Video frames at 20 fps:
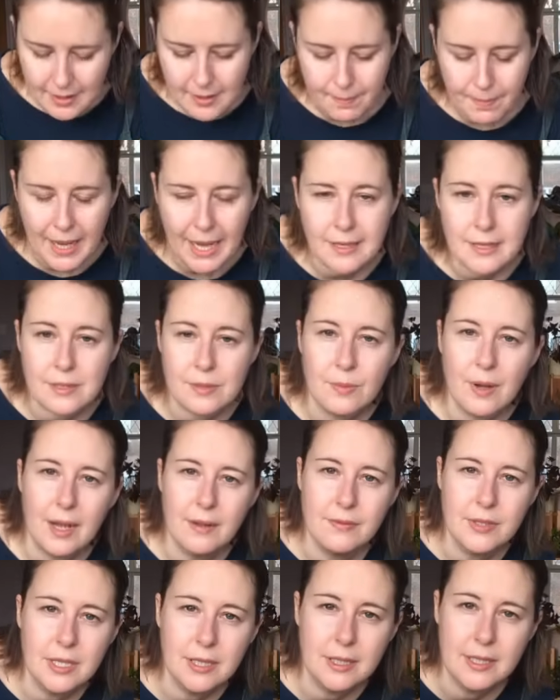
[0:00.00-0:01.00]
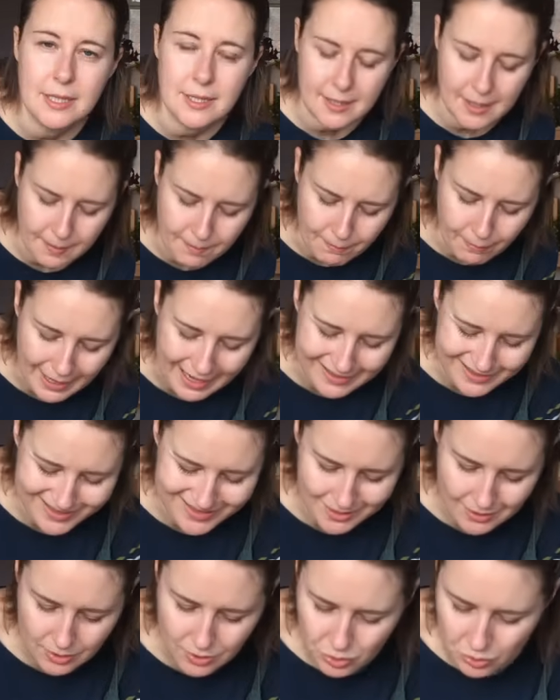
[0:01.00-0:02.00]
in the past what I've done is
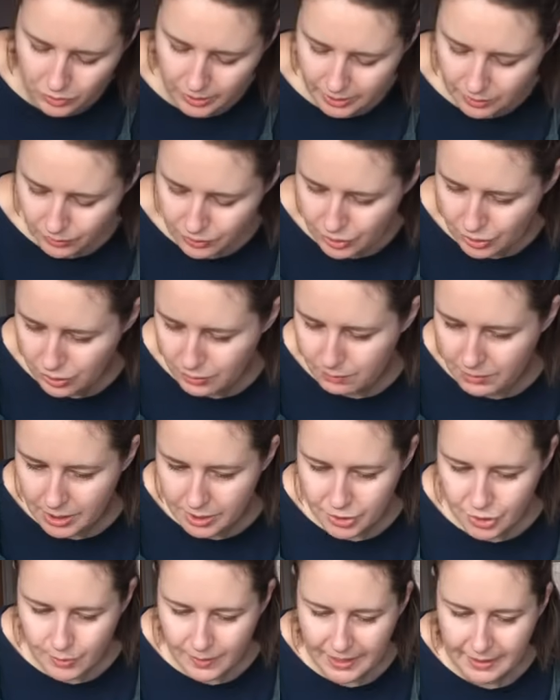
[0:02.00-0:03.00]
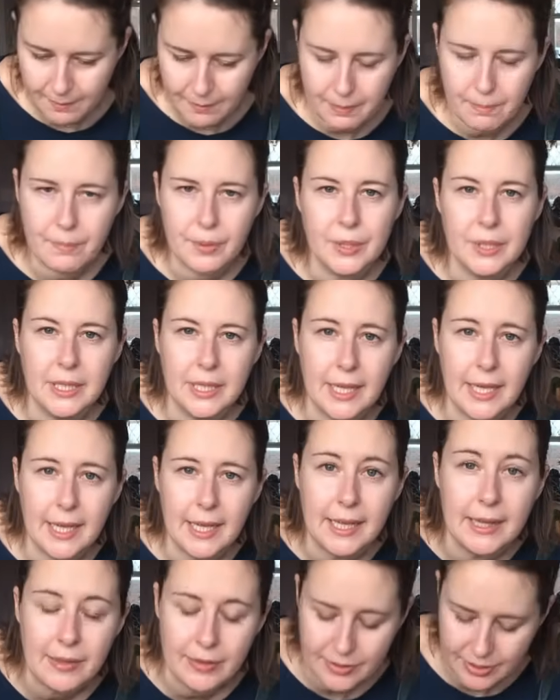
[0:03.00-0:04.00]
compacted soil too much when I've been putting it
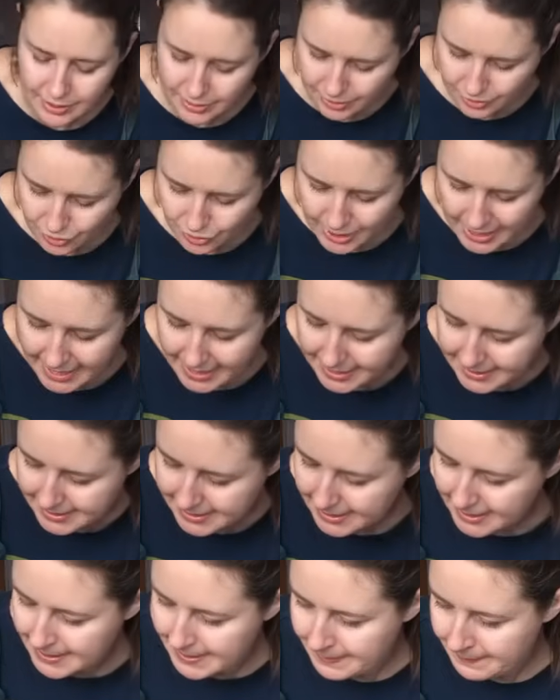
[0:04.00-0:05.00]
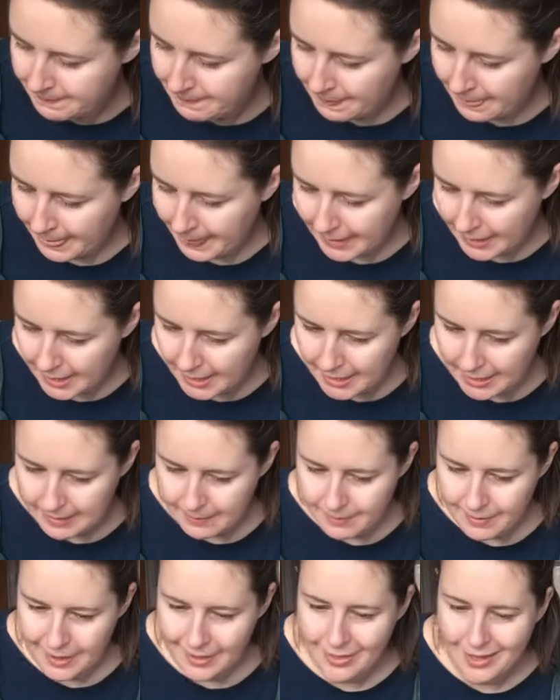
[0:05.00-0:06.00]
into the trays,
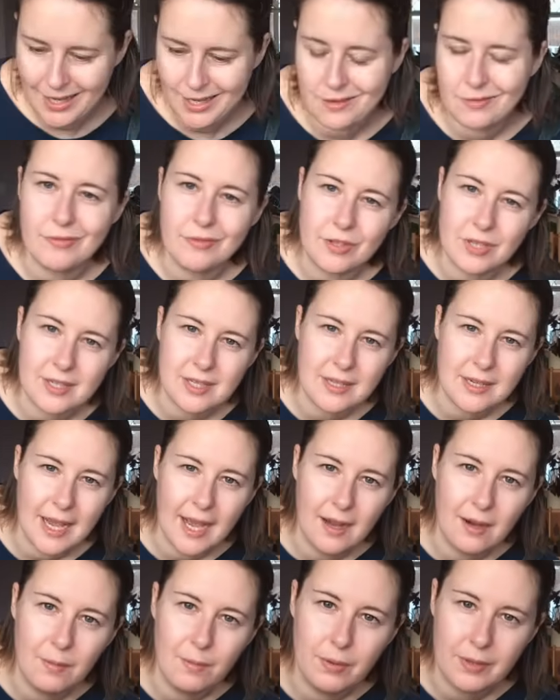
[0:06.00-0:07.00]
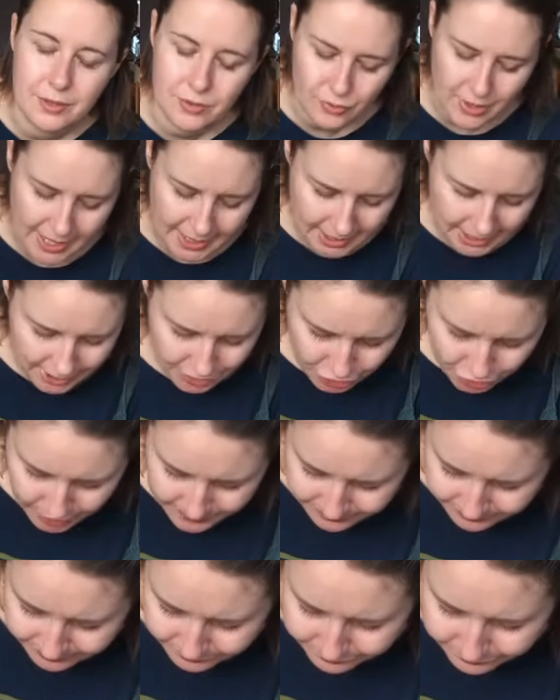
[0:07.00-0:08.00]
um, and that doesn't help with
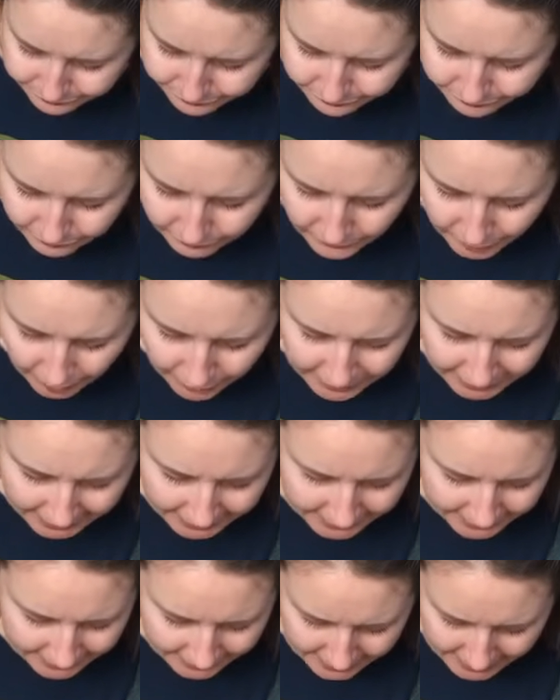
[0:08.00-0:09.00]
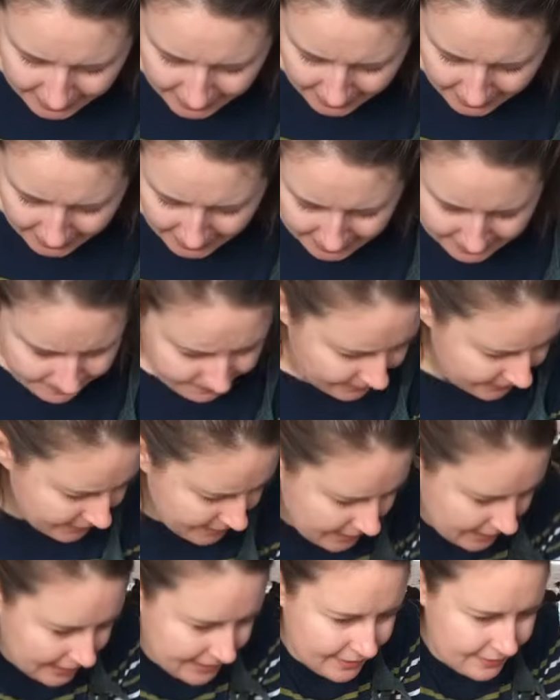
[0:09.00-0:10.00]
drainage. Okay, um,
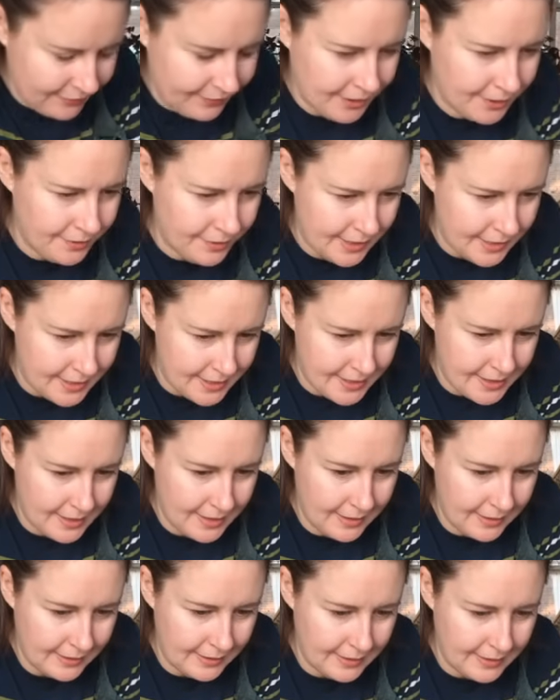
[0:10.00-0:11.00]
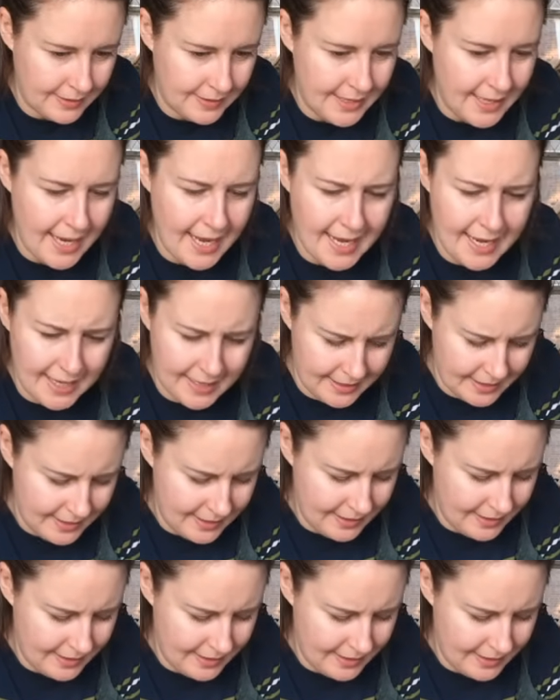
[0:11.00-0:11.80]
so let's feel this. Yeah,